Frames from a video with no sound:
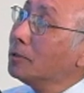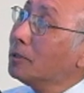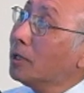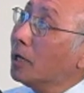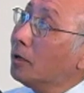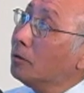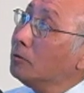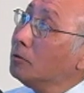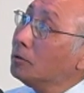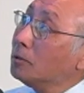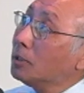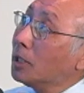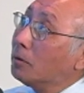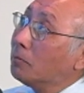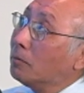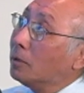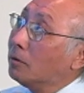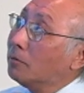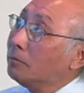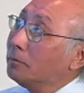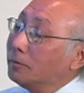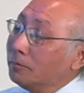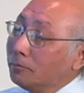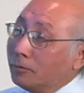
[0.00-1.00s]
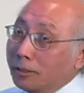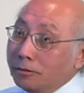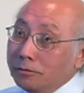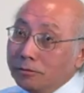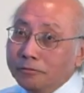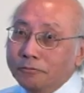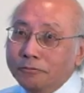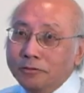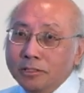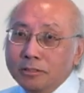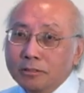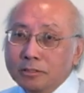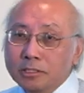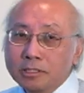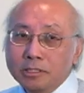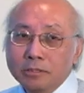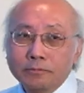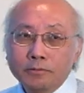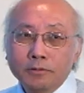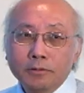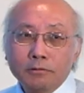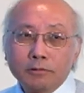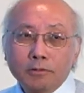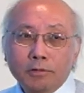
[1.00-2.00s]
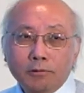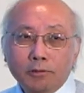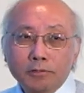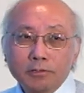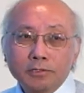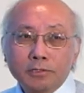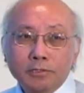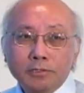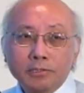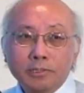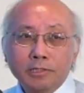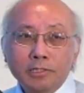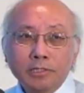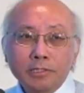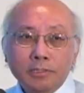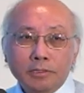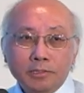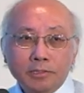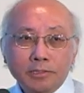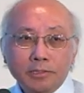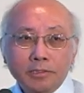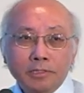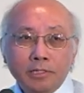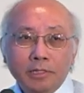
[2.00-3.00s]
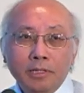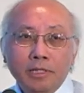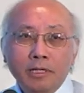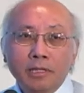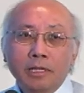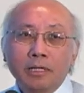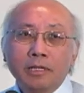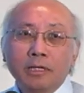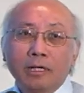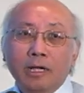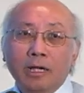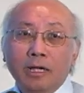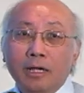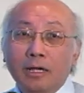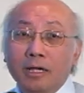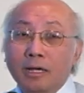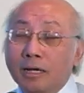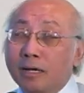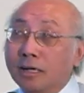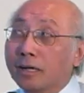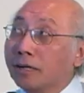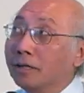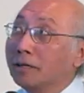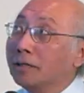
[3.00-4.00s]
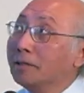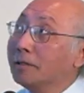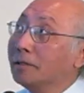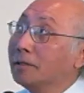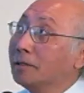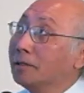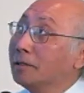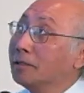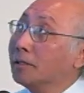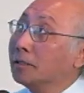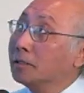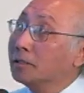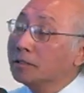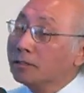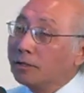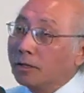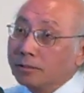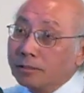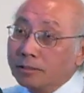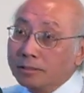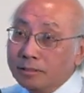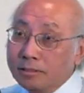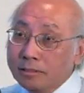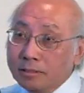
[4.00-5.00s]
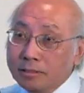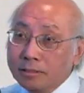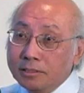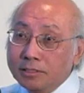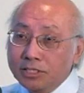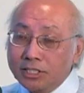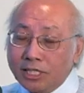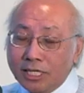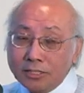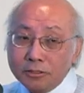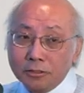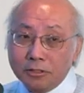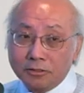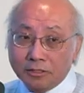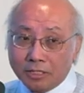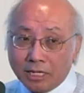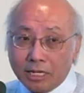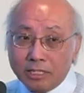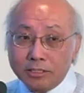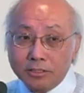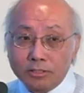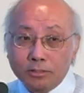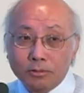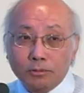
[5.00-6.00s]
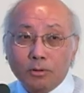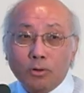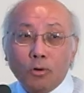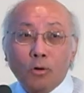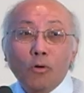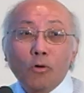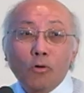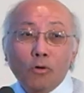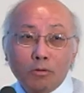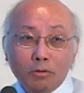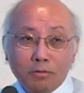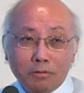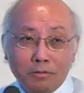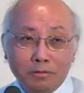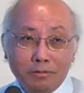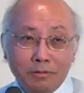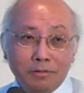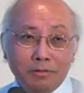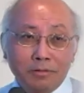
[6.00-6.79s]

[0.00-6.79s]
tell you that, well, radio frequency field causes this, it does not generalize to all